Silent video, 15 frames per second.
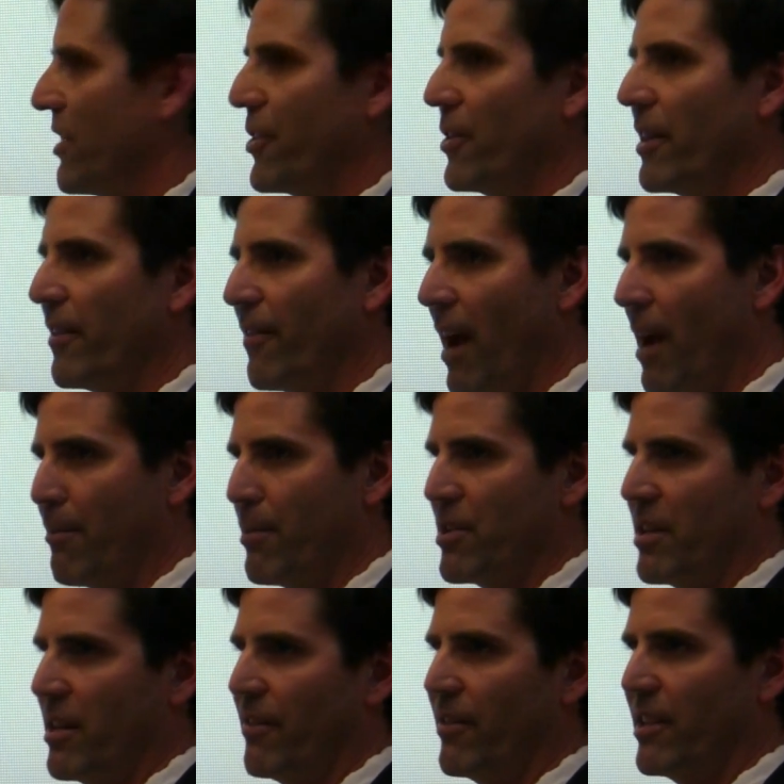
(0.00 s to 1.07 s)
to
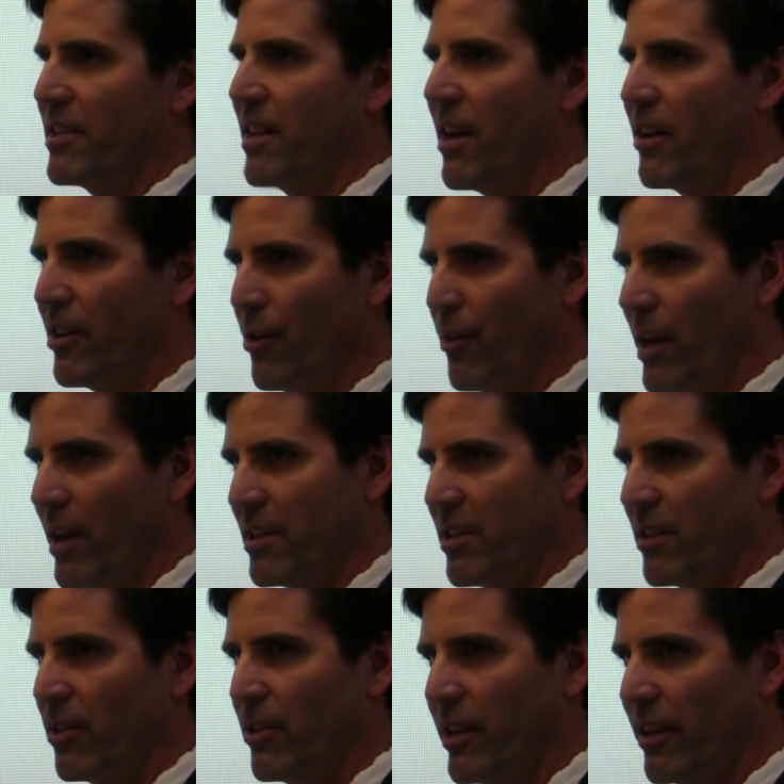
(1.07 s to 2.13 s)
35% of the entire
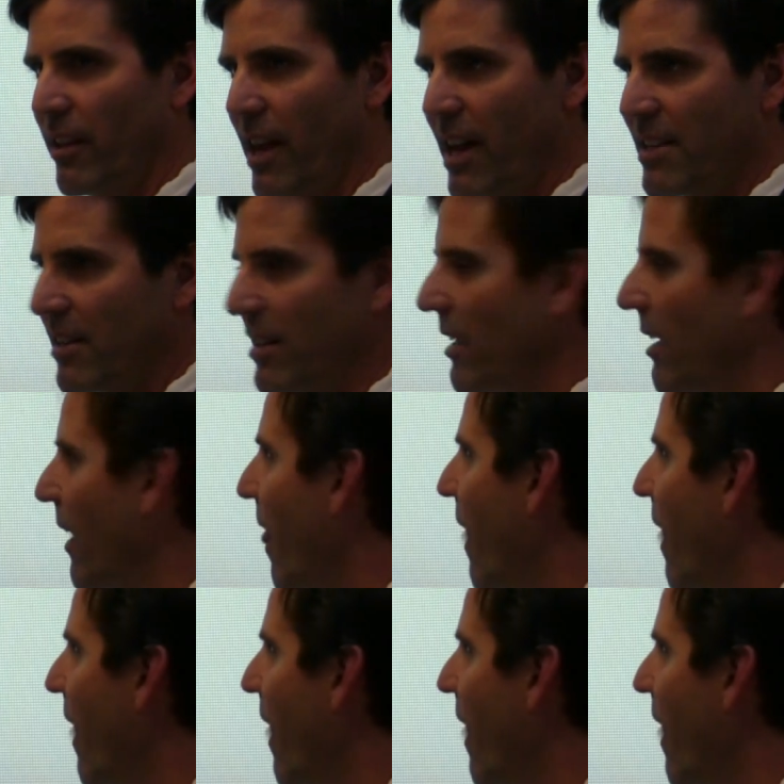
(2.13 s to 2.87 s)
US, including Alaska.